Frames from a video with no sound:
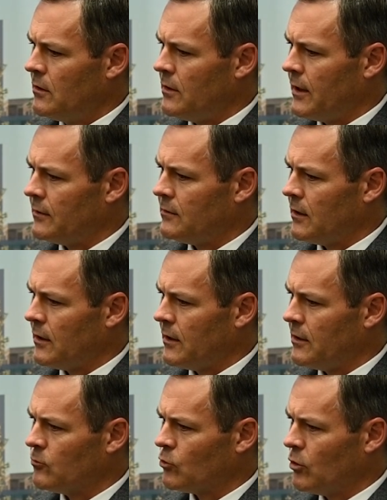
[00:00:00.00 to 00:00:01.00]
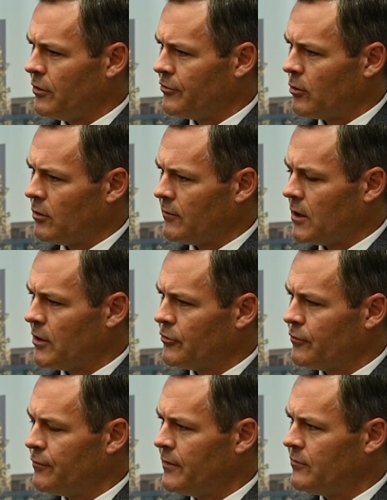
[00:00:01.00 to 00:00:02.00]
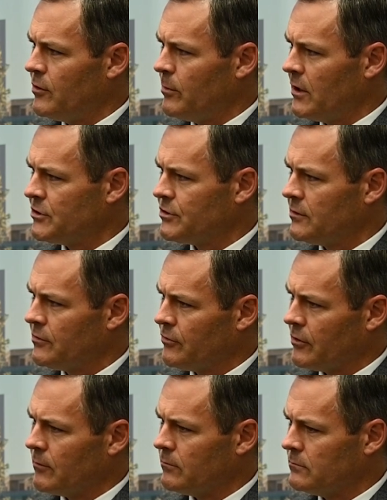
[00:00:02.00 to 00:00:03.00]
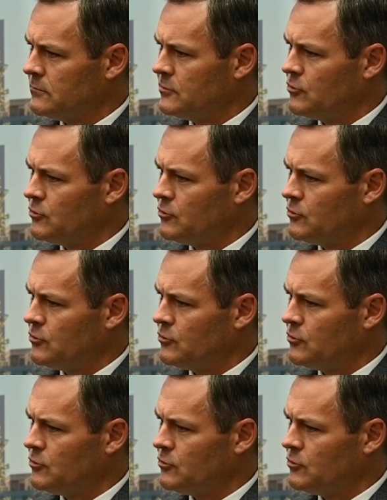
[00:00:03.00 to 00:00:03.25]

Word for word: that uh, enrolled a total of one hundred fifty patients from